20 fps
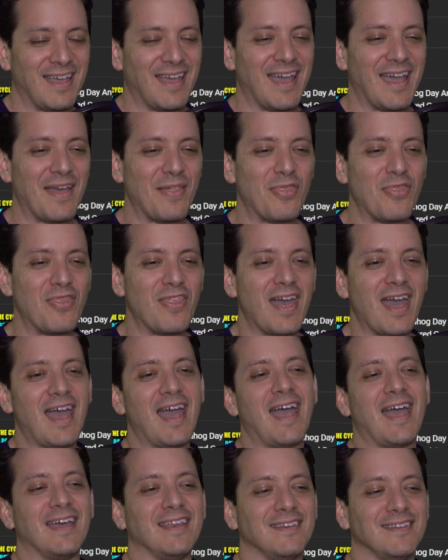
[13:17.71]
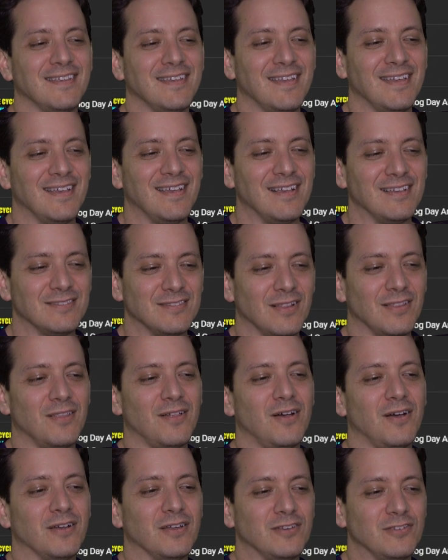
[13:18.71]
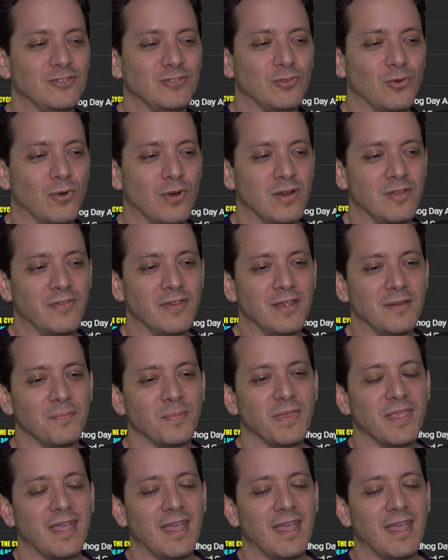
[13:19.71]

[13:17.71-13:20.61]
and that is the long and short of it.